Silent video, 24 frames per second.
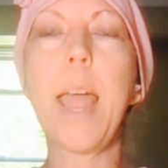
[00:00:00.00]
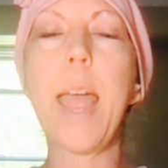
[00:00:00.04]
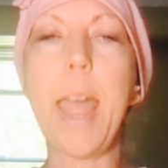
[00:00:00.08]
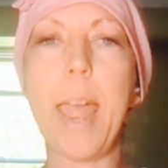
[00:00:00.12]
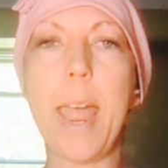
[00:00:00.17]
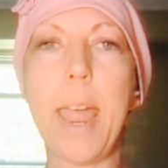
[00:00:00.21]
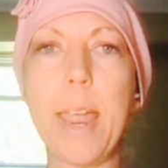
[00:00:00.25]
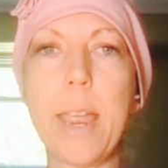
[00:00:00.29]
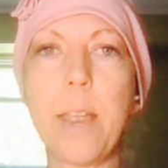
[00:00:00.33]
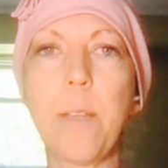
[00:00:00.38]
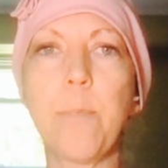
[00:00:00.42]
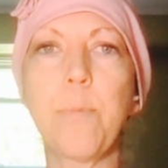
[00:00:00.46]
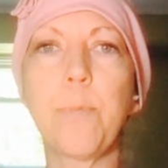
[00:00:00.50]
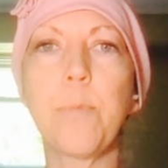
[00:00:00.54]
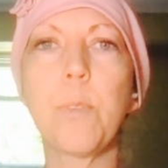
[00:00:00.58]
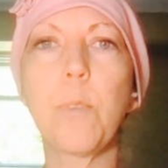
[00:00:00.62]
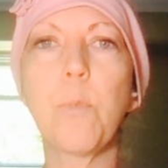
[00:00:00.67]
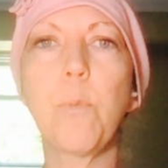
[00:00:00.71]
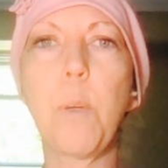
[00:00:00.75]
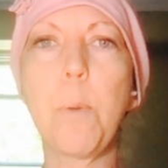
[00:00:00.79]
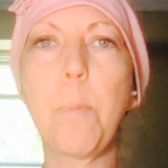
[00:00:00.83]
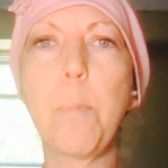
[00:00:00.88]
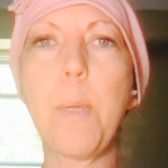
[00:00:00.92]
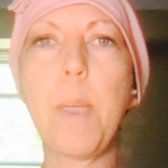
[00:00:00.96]
A
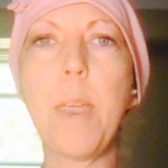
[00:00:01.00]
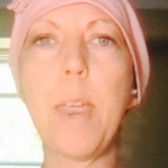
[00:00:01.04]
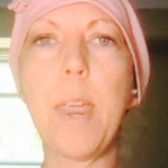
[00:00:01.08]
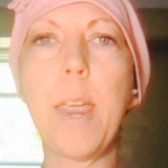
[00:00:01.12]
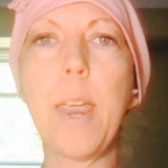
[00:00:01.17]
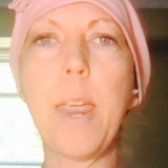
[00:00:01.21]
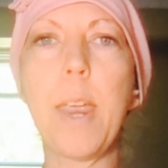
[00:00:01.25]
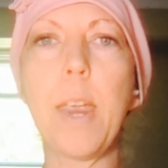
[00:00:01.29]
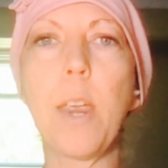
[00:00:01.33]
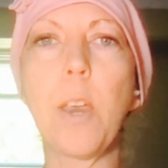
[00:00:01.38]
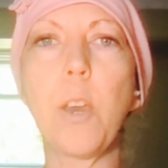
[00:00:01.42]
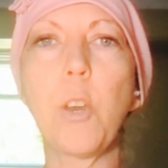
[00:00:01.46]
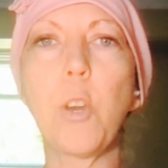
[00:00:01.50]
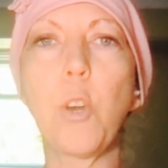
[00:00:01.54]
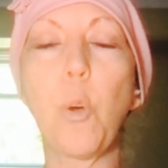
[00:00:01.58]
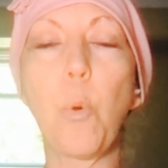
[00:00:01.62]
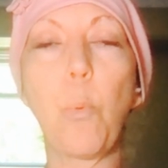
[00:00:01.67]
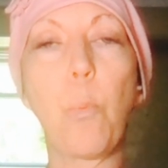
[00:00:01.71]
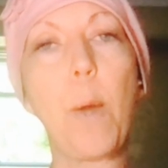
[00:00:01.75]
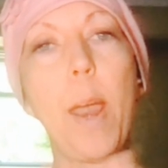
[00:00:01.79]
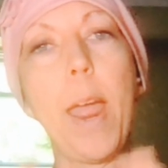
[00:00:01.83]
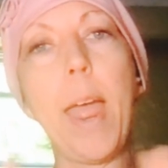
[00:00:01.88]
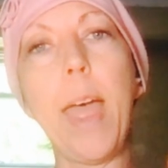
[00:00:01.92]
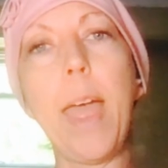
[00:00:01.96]
would be your
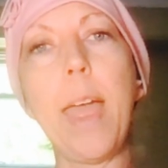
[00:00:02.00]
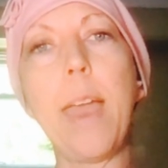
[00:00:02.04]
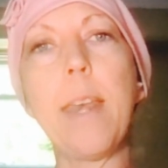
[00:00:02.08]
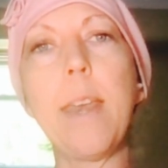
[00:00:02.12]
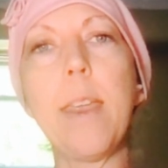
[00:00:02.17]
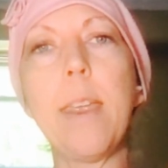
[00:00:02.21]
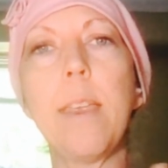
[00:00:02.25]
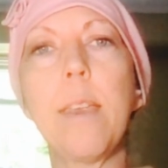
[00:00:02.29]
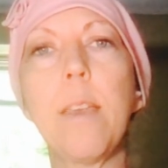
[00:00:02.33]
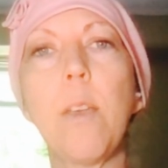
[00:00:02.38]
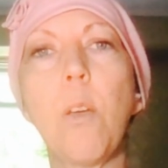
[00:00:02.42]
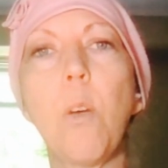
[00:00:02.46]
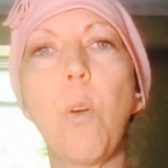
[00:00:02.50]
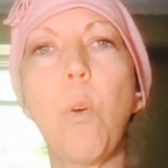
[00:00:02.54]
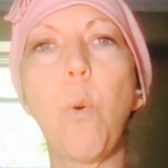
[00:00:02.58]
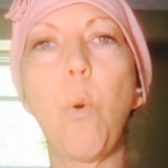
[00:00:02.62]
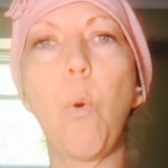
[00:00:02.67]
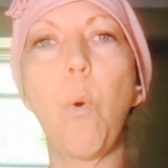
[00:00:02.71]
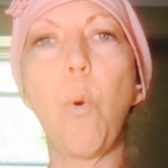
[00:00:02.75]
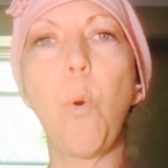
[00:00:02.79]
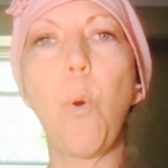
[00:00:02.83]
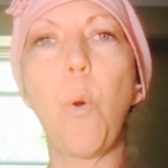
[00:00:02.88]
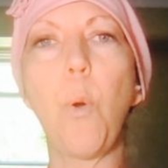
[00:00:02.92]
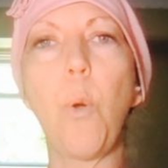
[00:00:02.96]
red
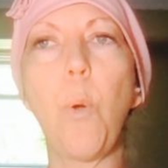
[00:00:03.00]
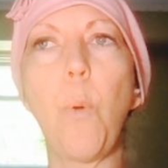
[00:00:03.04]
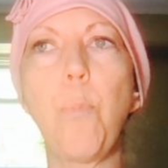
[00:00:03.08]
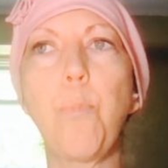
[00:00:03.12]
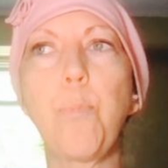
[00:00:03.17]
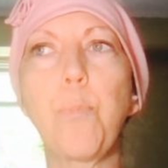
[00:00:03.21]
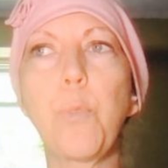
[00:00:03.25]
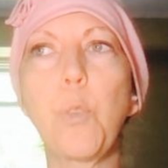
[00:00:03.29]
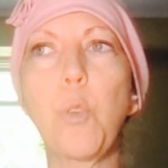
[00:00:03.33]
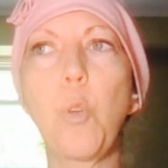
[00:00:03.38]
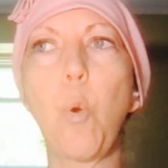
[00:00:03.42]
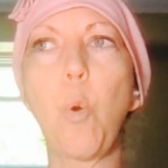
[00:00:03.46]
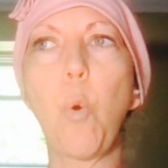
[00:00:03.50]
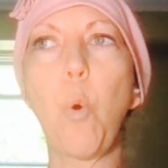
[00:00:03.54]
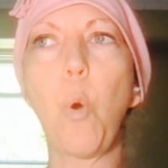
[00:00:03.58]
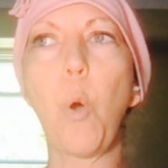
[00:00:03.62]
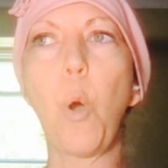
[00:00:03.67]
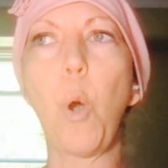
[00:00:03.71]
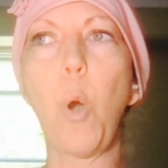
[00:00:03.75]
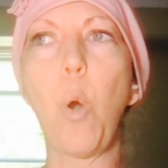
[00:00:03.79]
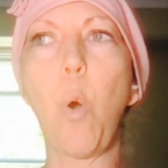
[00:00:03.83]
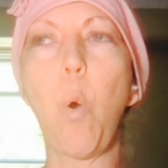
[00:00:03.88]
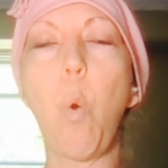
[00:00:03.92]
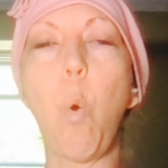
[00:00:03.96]
or
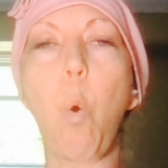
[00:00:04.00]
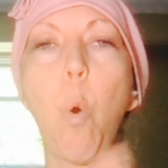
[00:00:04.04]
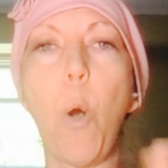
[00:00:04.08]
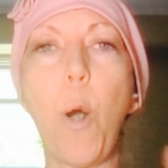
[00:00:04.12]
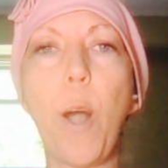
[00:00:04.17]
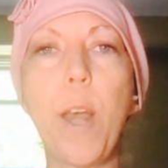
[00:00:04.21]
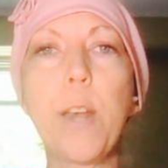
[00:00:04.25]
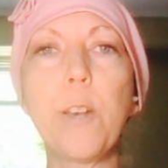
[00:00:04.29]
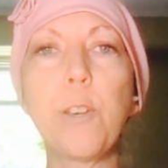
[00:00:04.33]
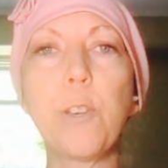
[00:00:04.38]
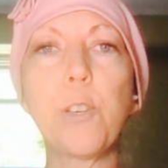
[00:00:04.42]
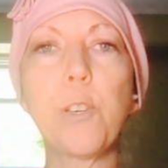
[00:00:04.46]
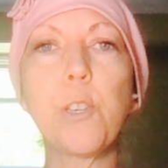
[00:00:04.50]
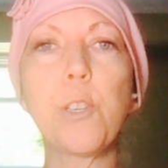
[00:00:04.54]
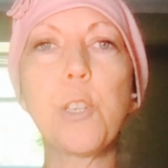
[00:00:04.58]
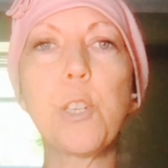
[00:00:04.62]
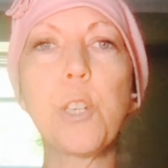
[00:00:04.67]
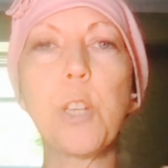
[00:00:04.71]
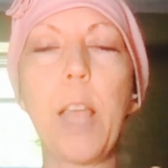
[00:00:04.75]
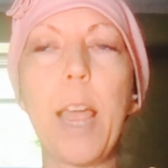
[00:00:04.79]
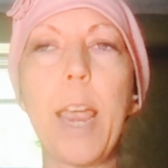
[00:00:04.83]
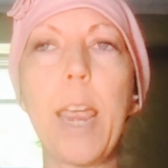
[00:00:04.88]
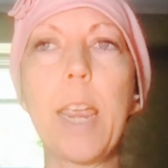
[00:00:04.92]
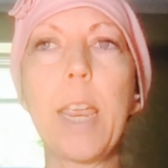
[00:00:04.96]
your
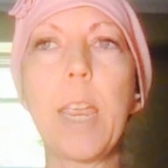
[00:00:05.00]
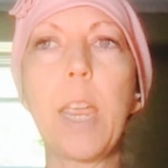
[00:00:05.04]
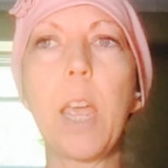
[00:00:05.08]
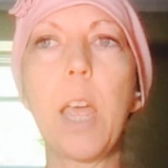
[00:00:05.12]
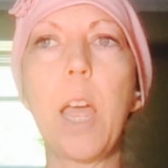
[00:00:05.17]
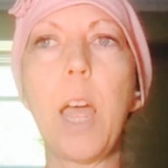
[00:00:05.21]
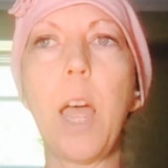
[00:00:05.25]
orange, like